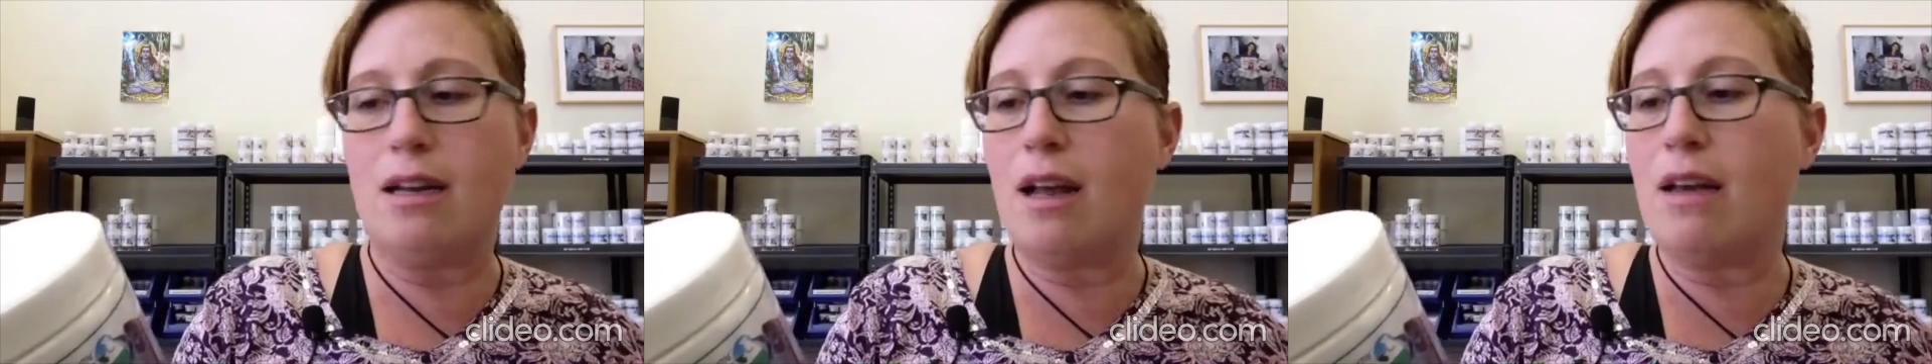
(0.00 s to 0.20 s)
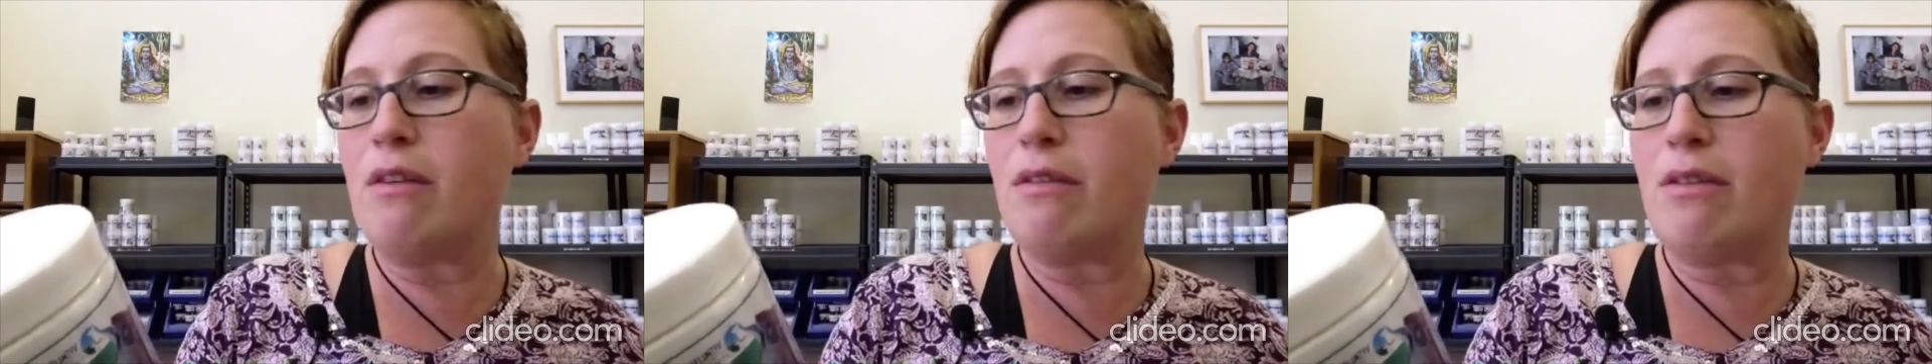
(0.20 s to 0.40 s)

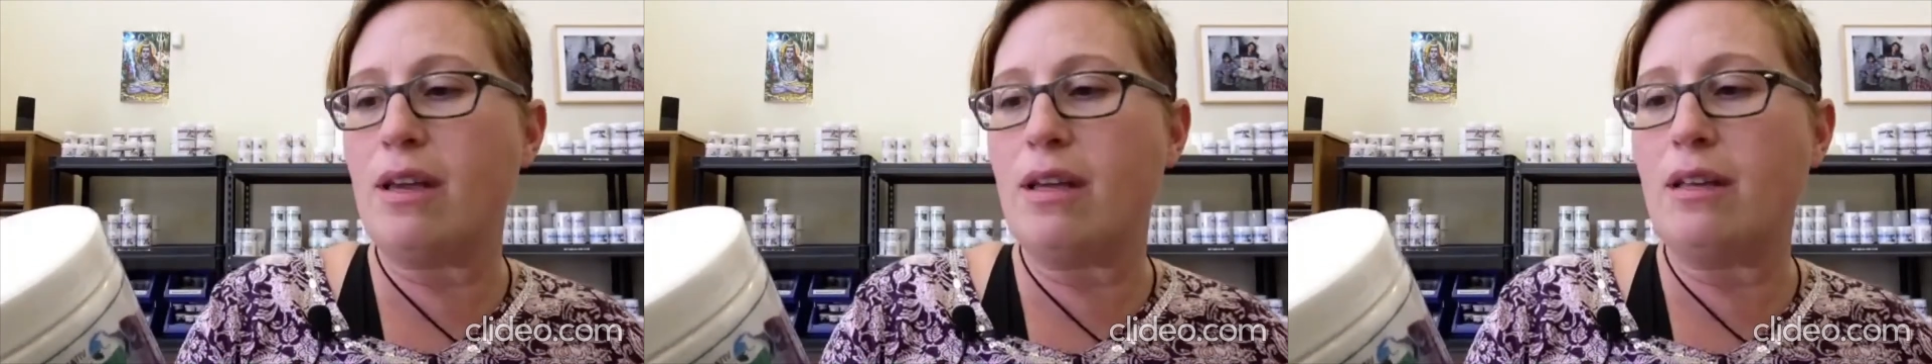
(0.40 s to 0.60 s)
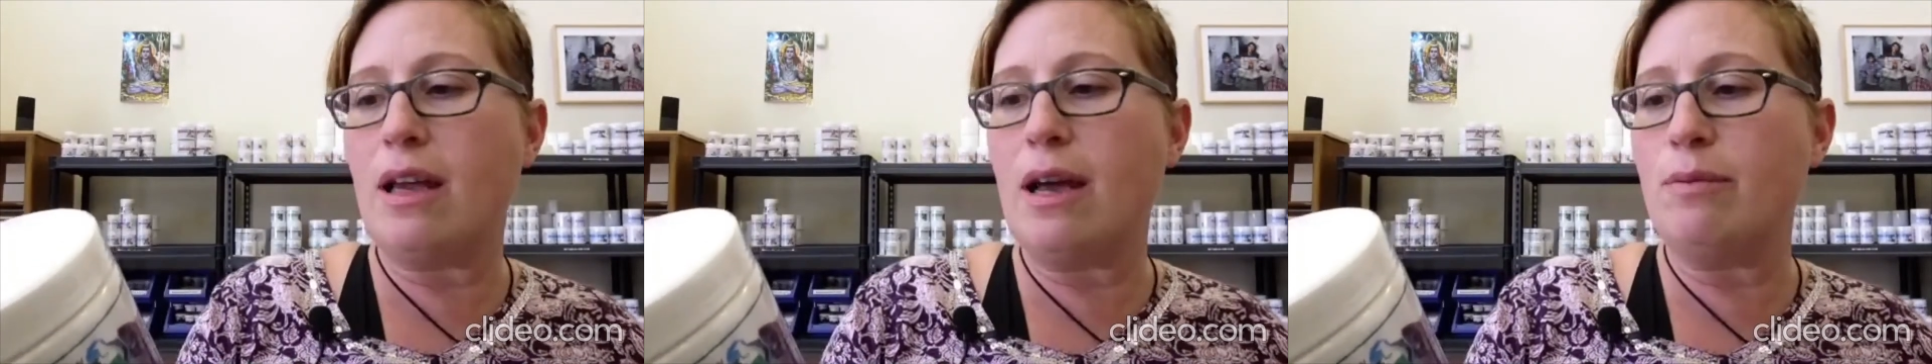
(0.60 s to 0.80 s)
another
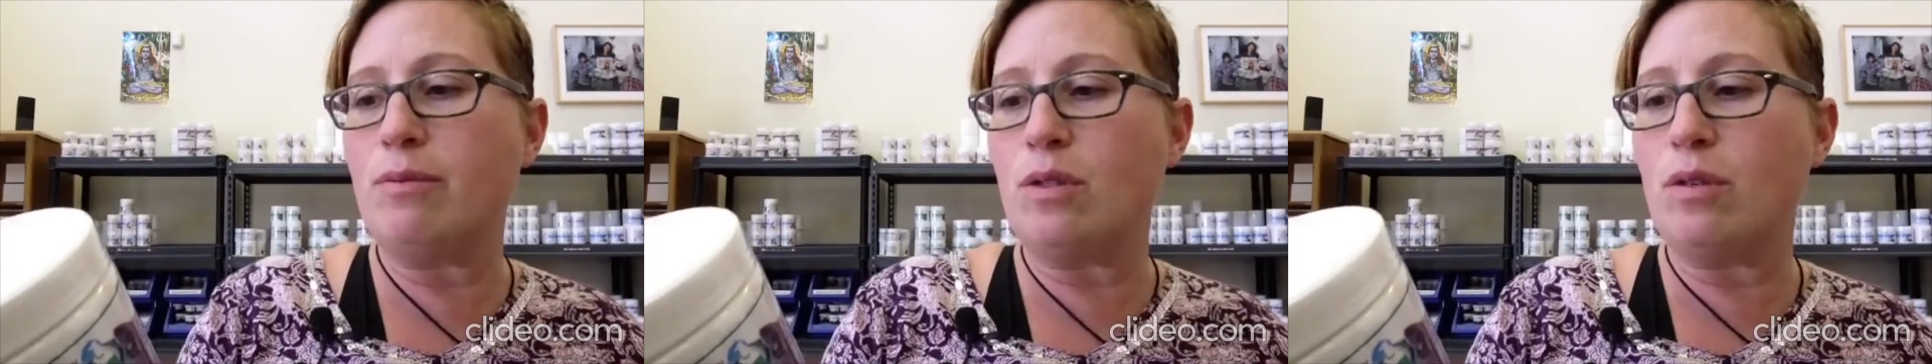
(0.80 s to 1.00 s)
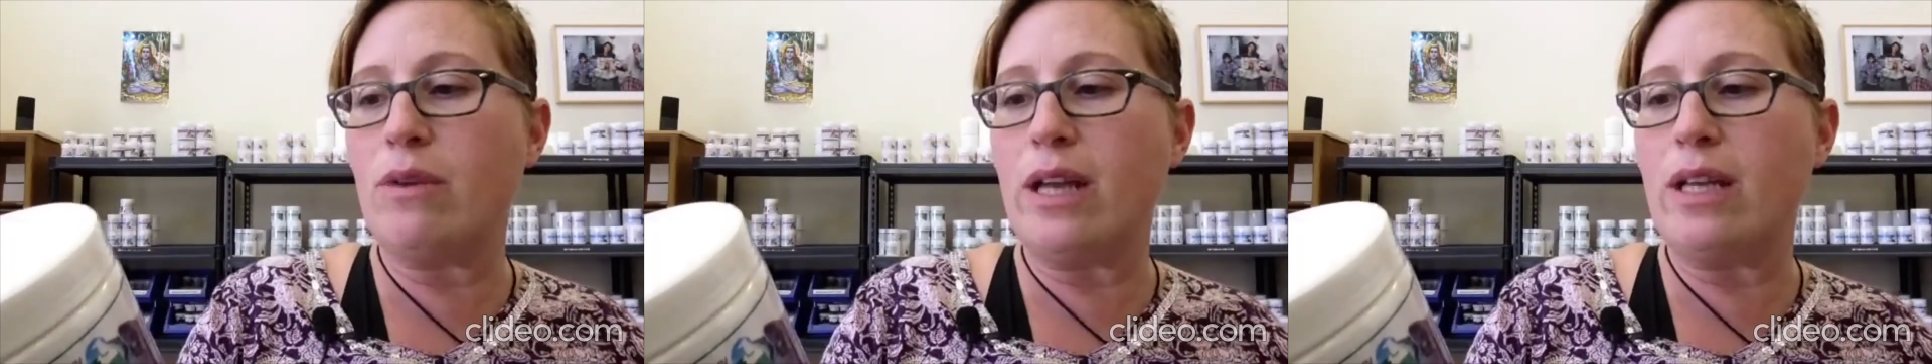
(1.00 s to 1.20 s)
thing that helps
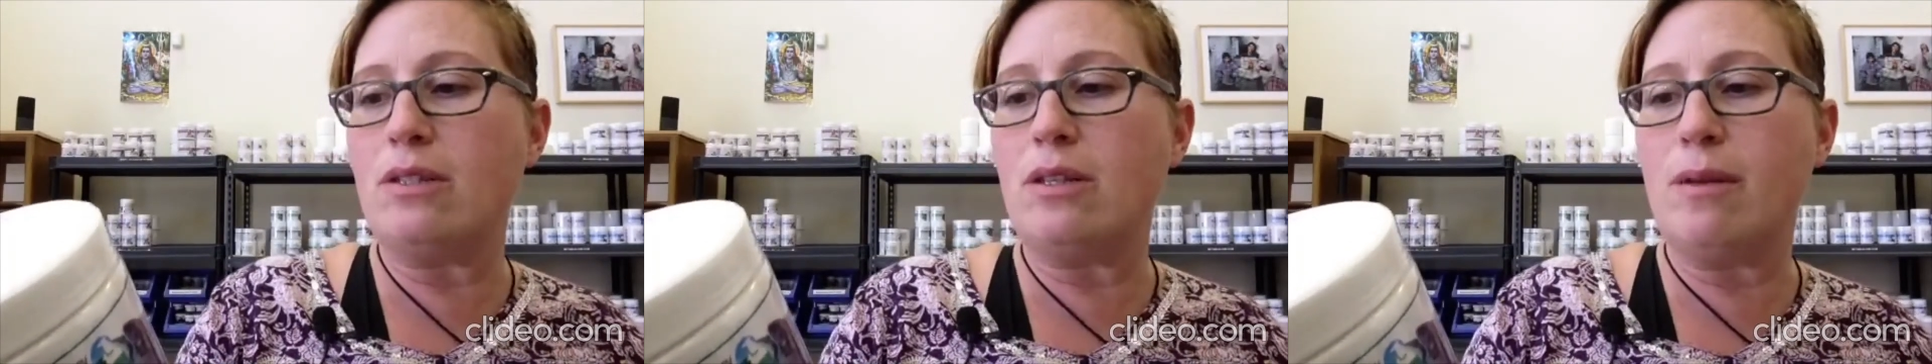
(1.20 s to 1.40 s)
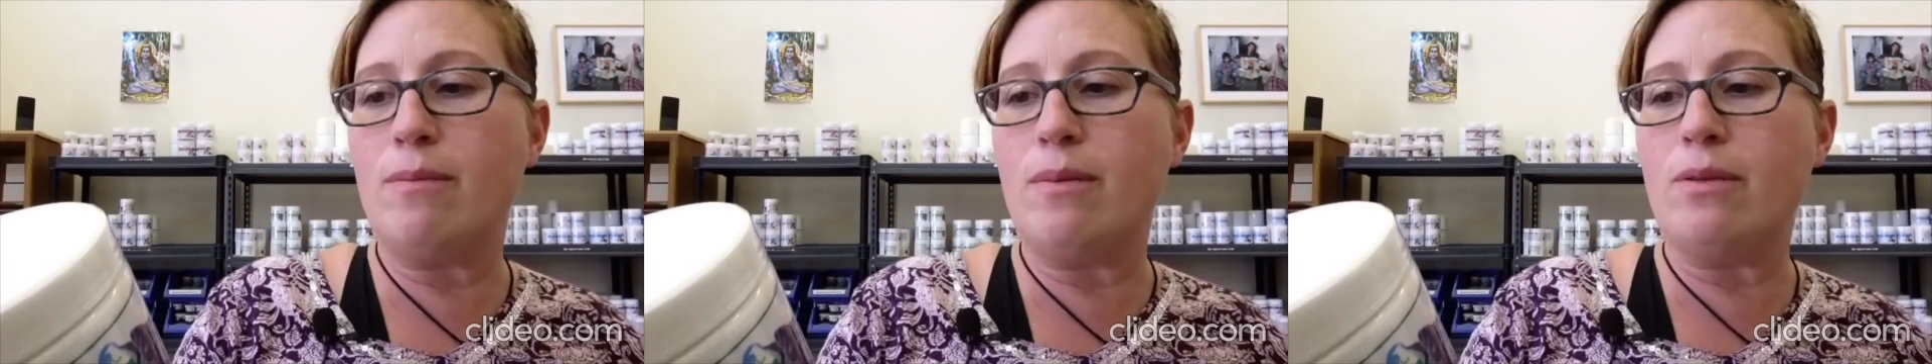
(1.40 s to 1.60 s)
to raise
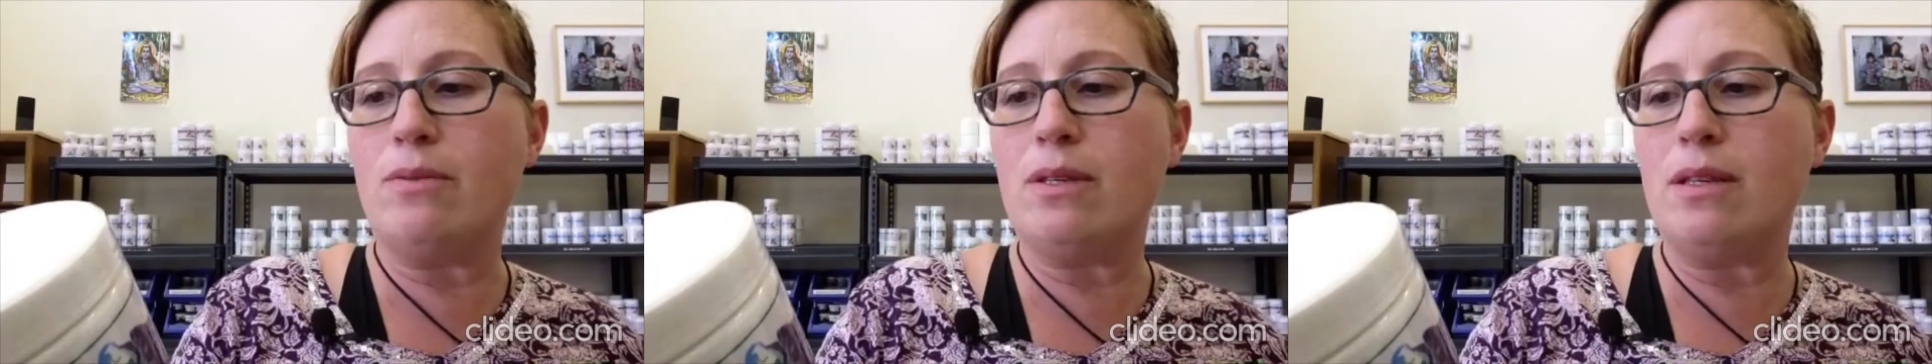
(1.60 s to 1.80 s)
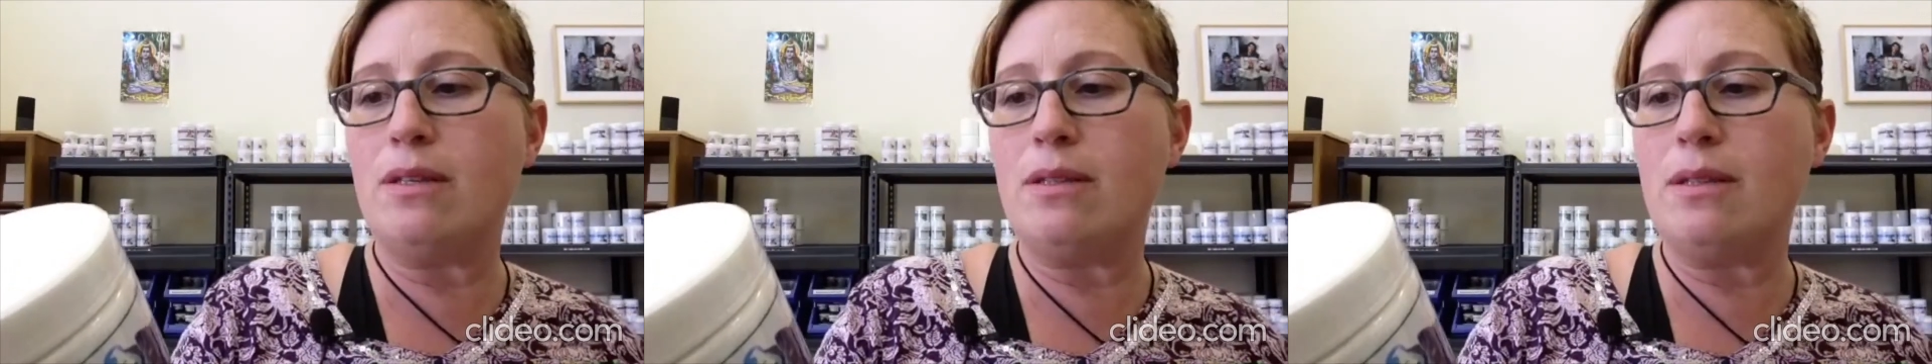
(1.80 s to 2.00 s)
the immune
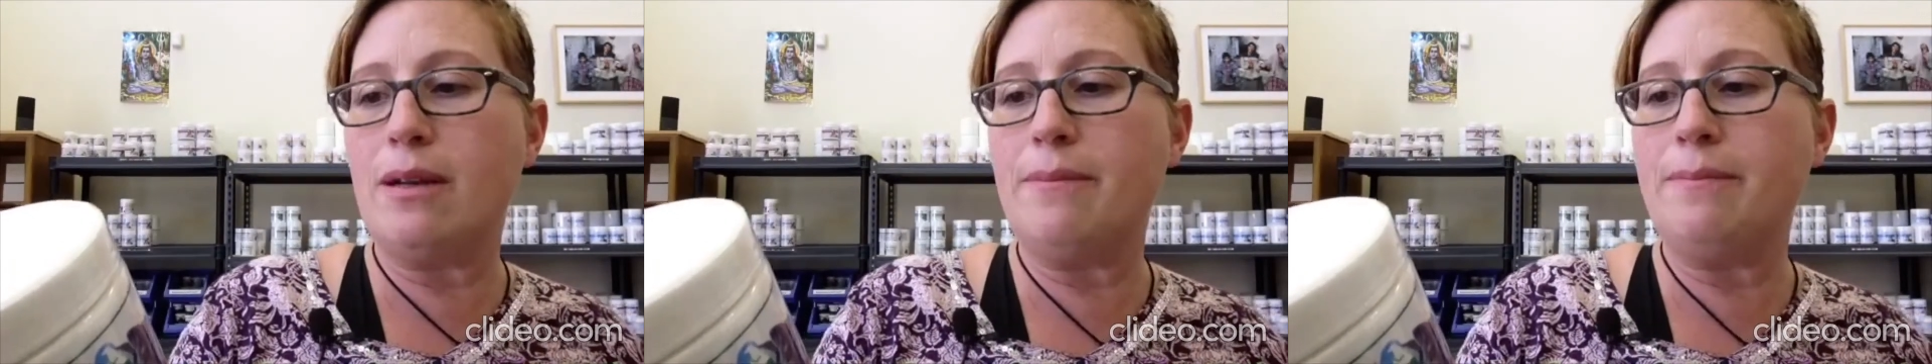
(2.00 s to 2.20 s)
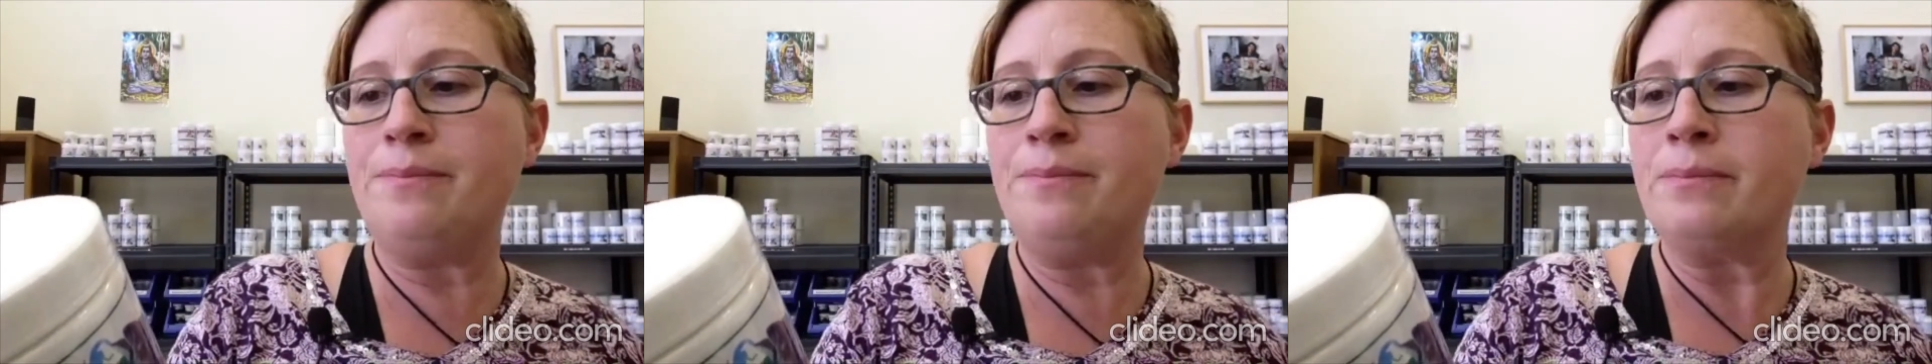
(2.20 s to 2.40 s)
system.